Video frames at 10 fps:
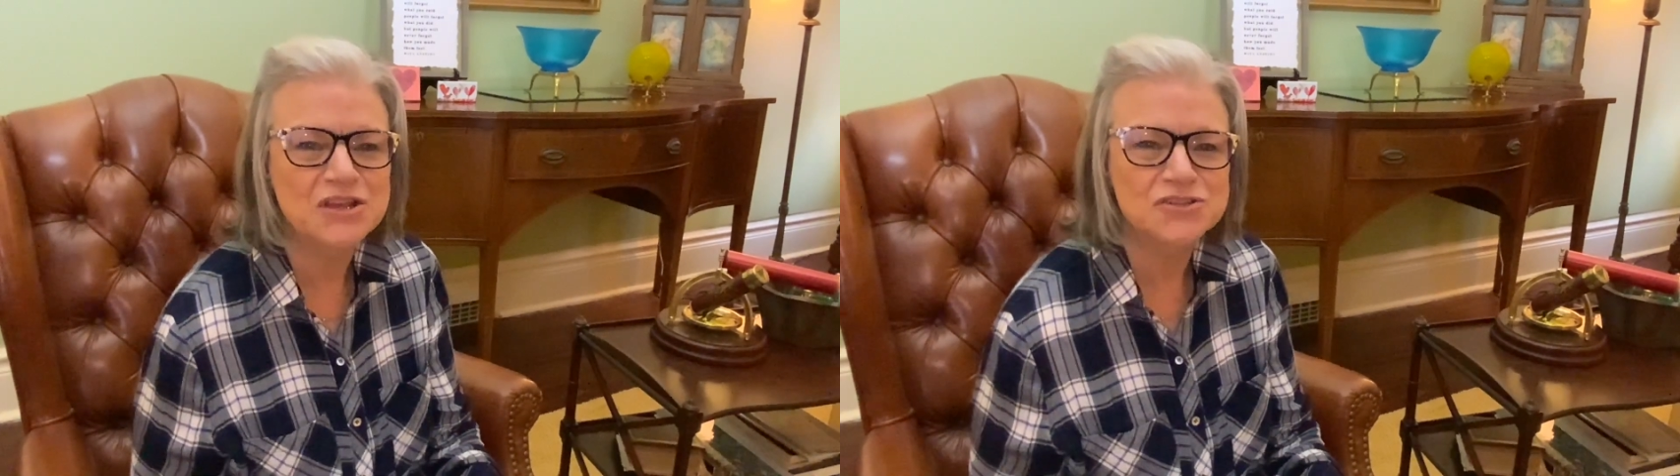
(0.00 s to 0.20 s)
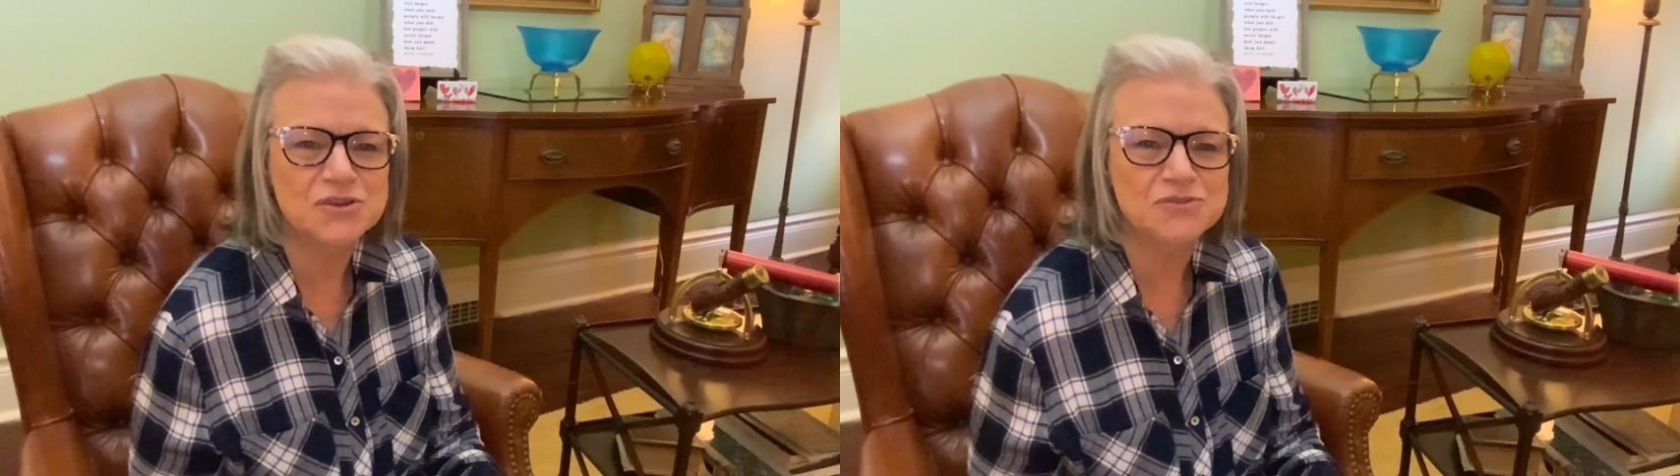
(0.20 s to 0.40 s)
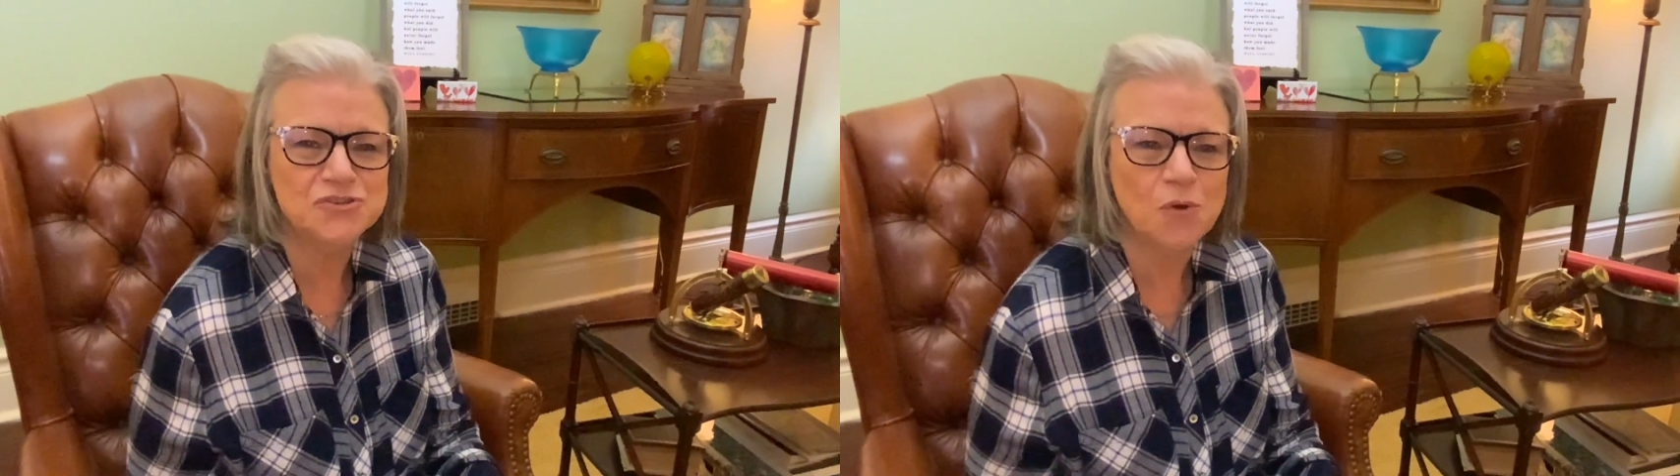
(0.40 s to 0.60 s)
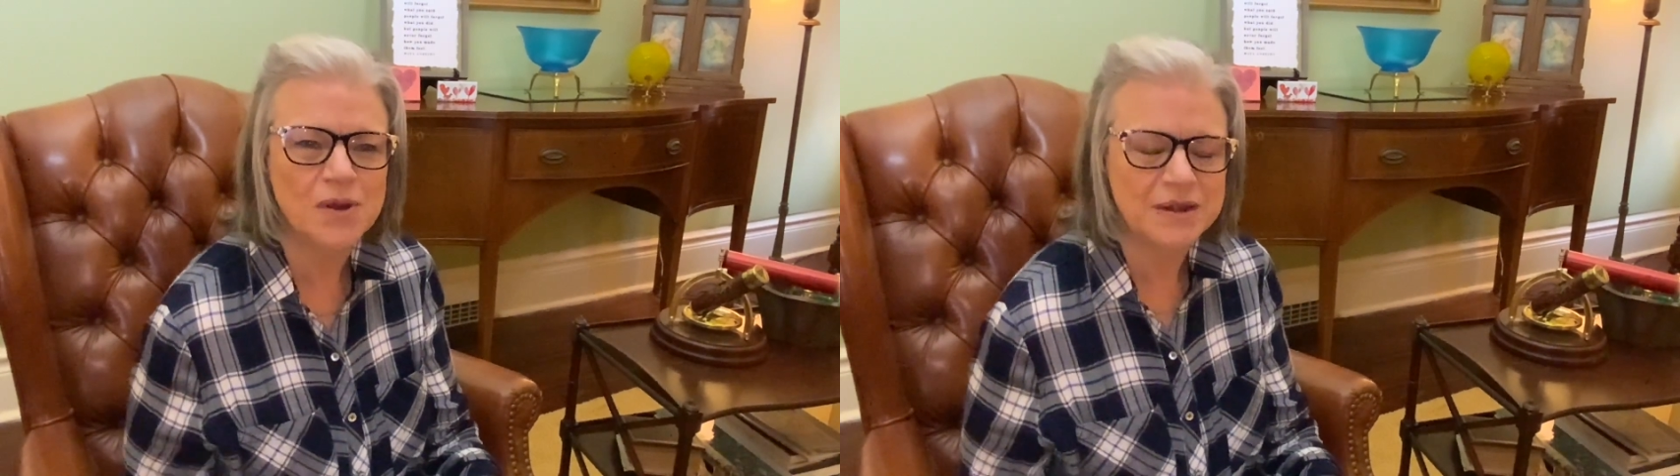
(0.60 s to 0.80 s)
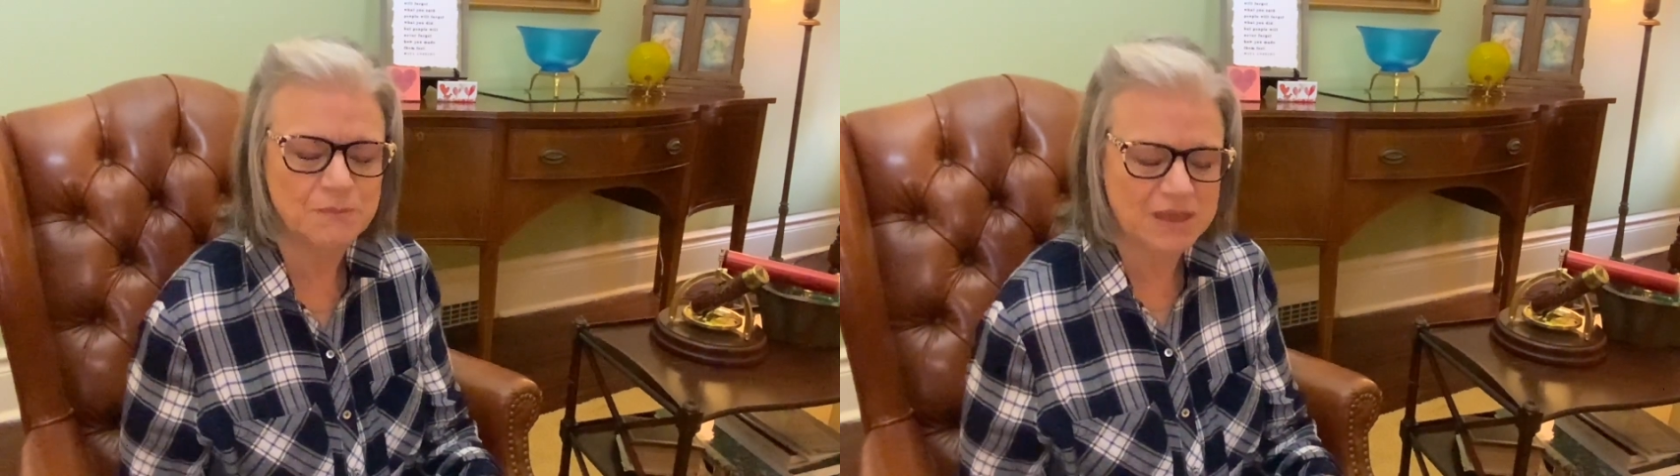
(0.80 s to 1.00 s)
So
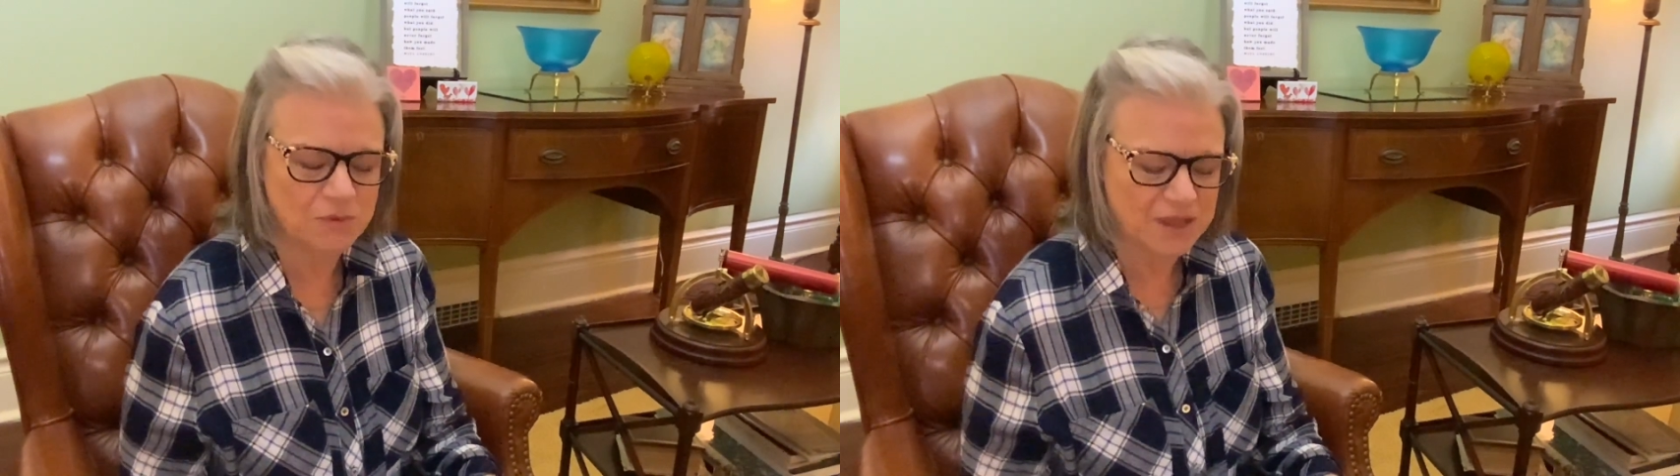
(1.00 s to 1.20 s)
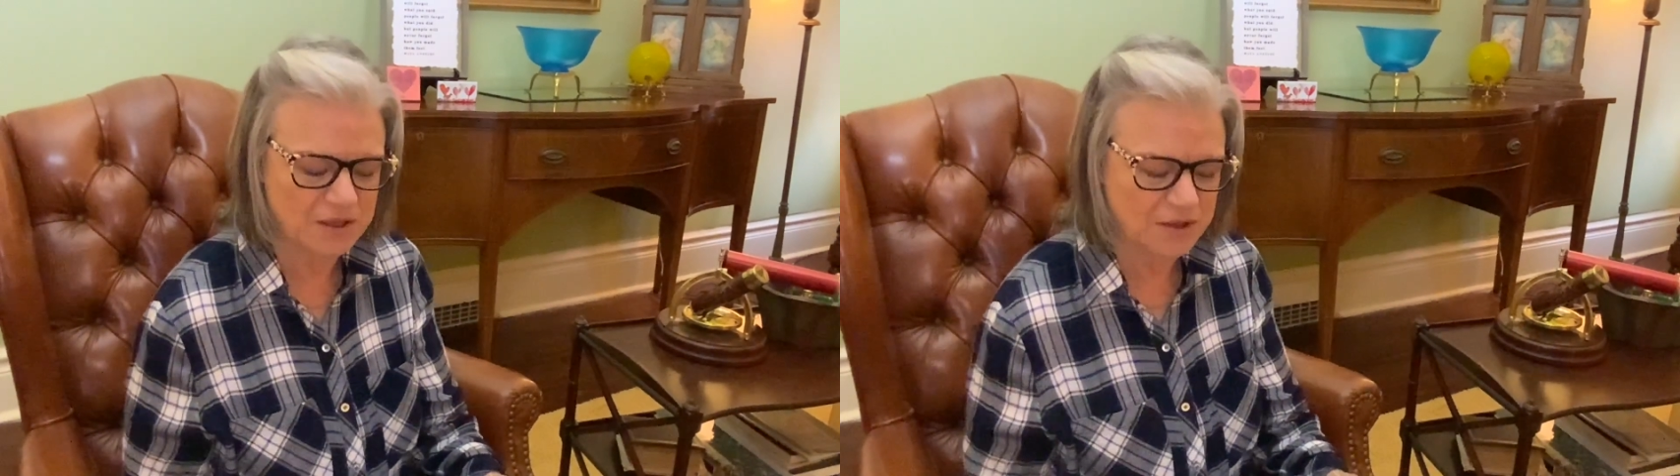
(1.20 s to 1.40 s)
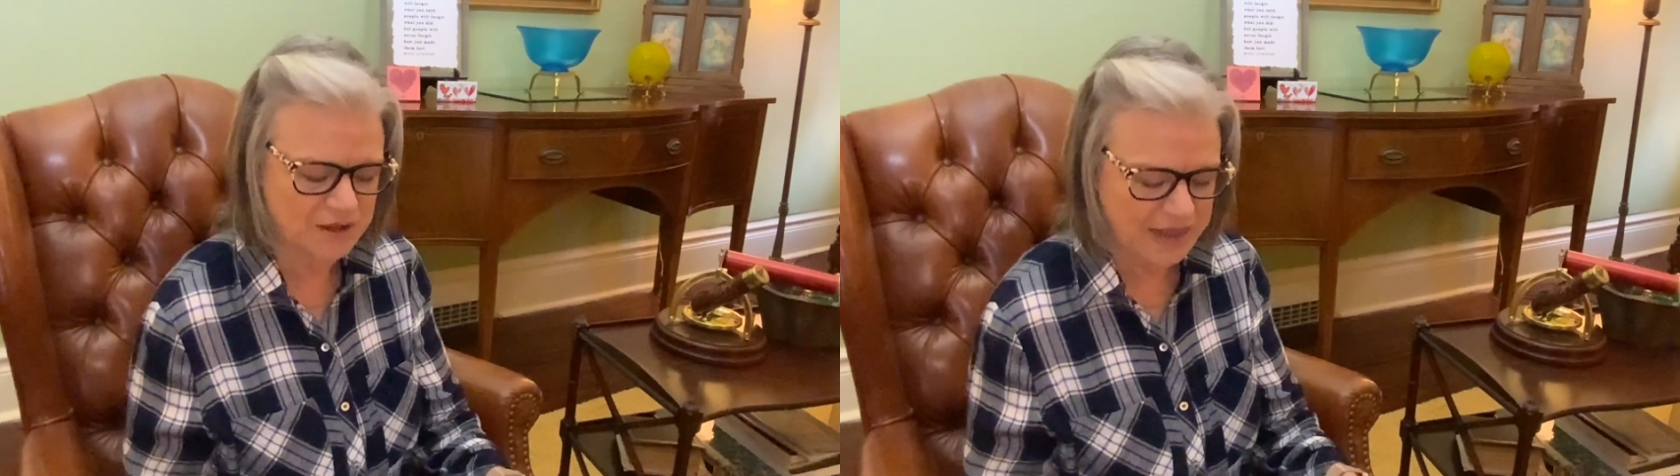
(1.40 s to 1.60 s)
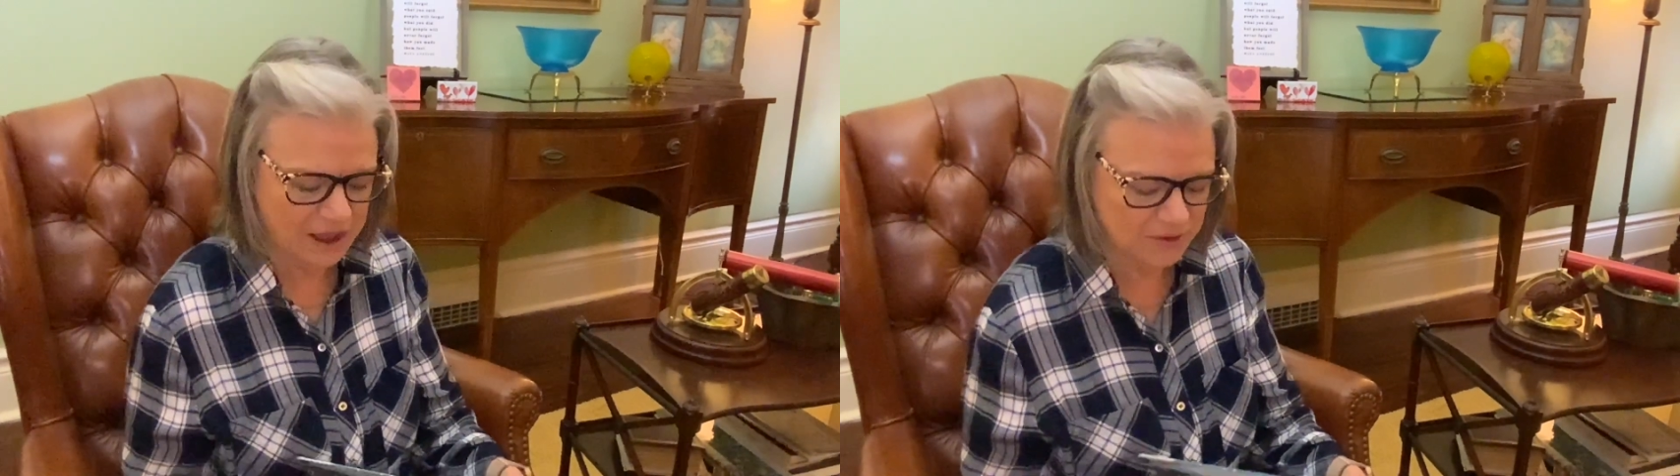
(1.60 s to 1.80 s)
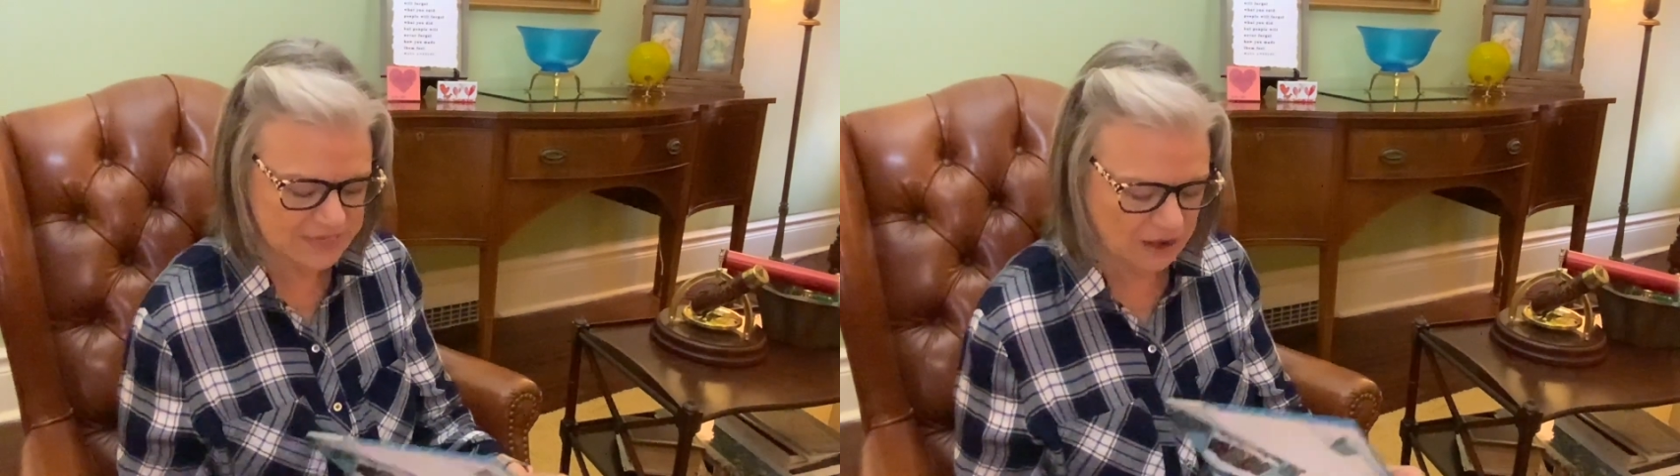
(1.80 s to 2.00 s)
join me
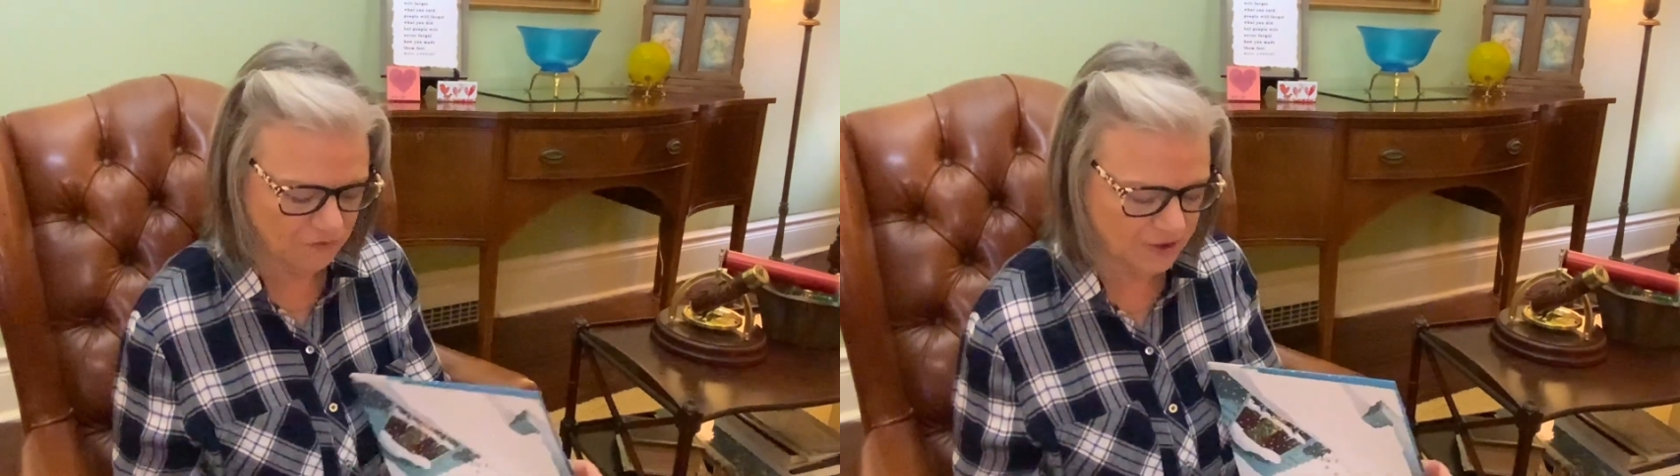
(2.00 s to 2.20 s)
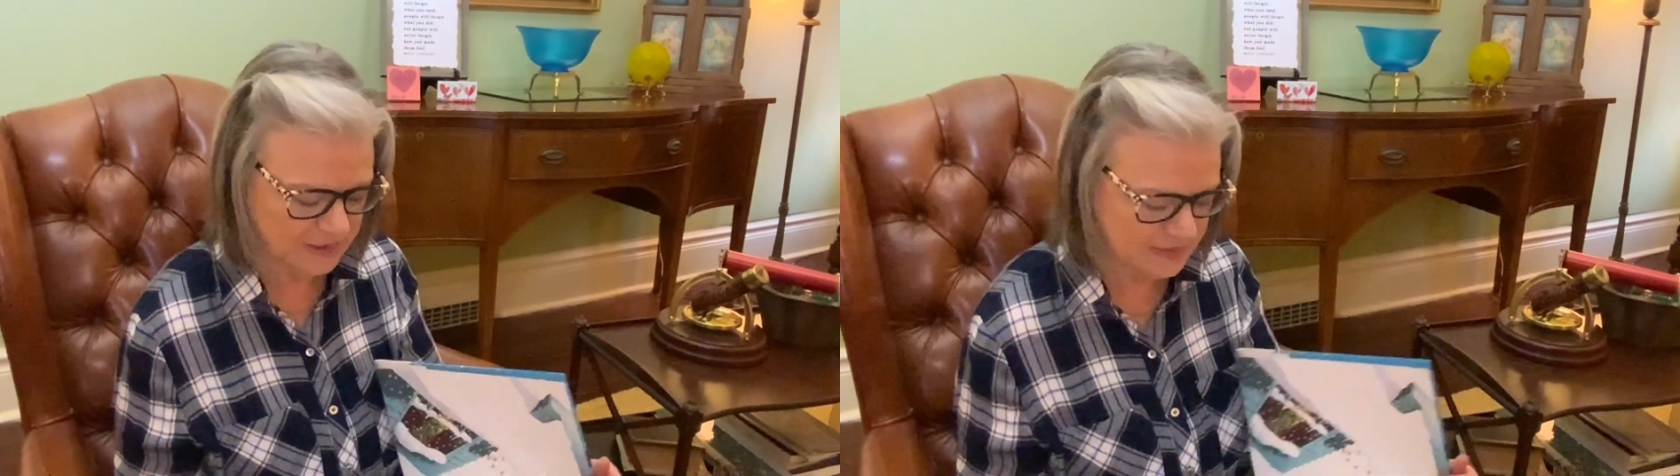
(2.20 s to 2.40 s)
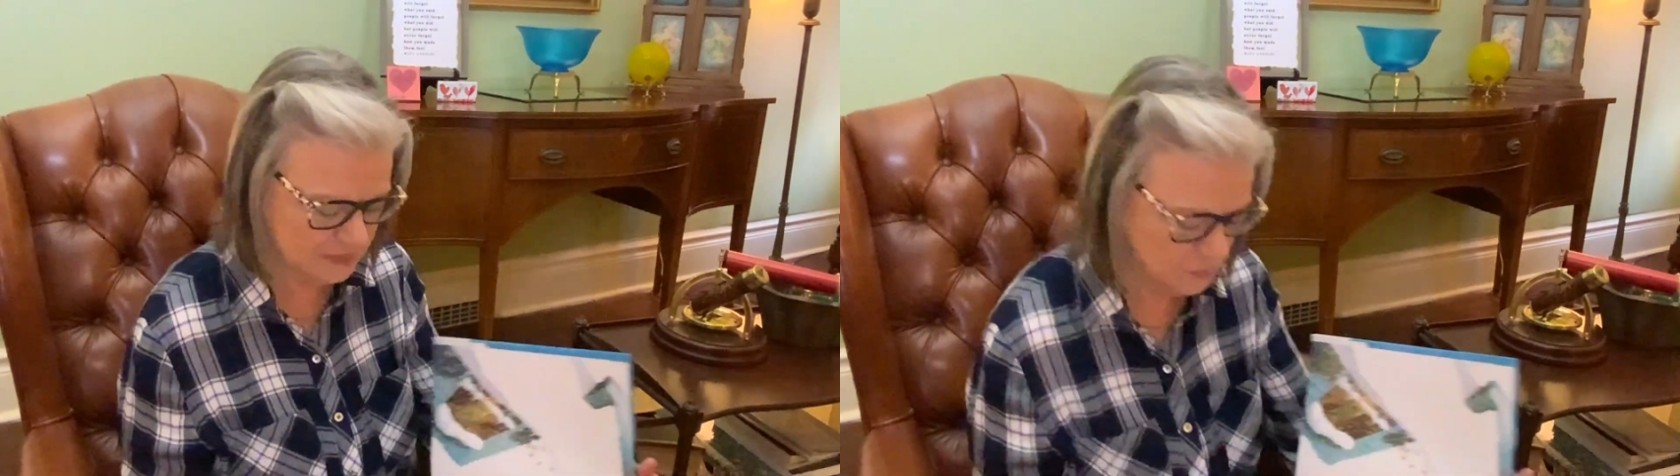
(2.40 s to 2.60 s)
now as I read this